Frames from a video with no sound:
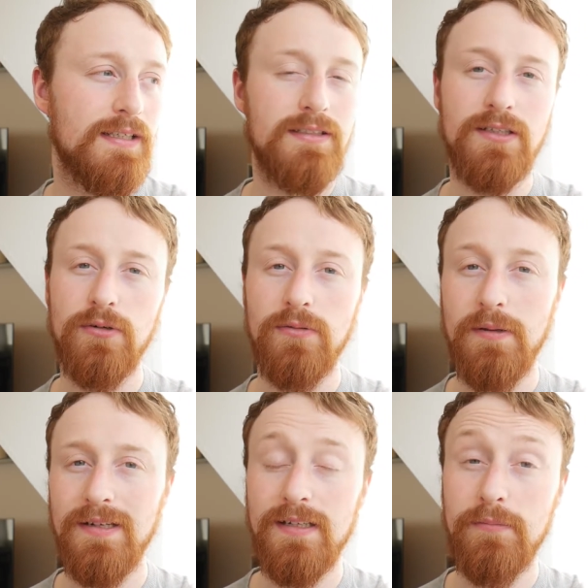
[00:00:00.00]

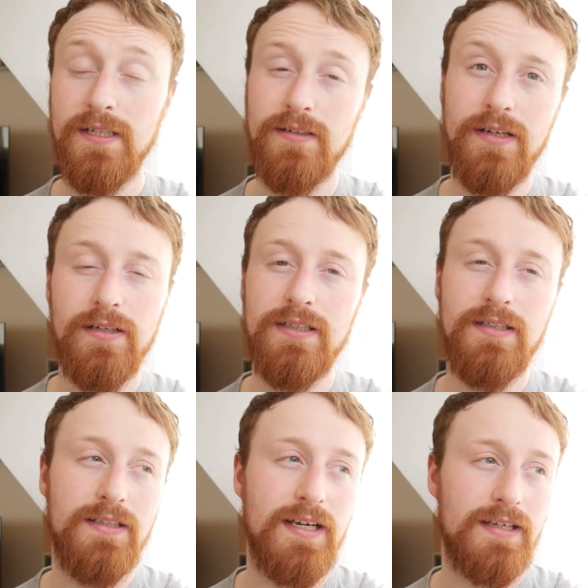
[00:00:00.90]
little bit
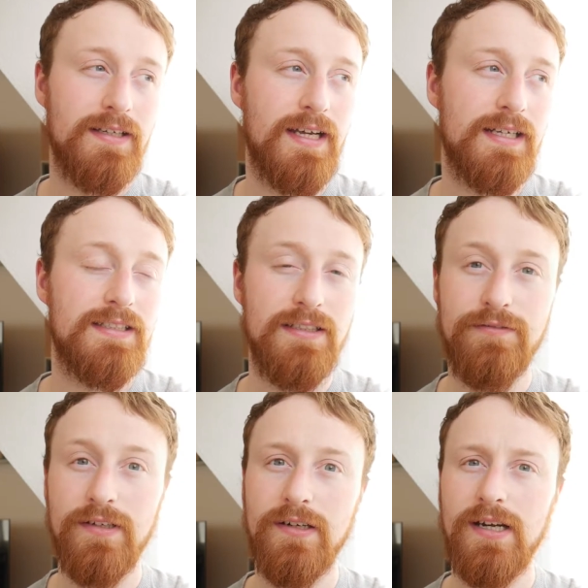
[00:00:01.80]
nerdy that can actually
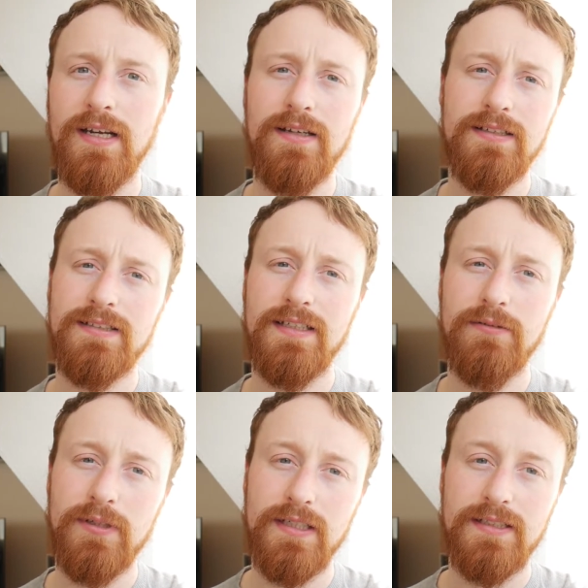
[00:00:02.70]
figure out how this thing
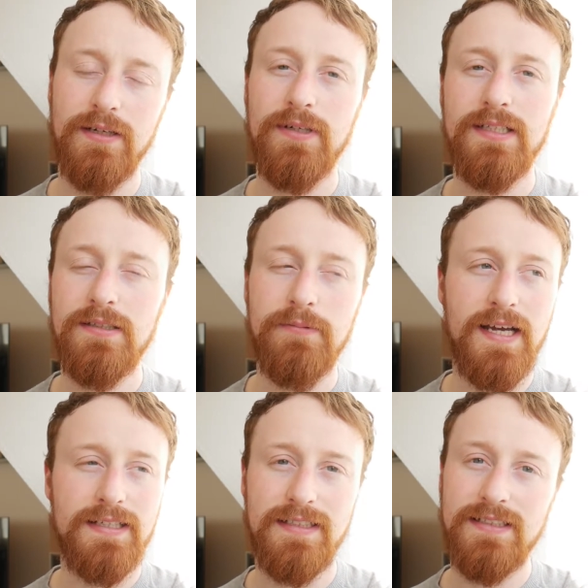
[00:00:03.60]
works. I want it to be
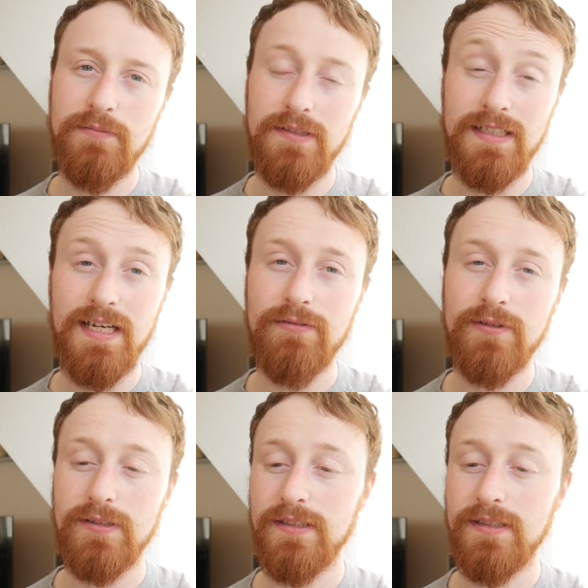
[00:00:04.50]
accessible to everyone.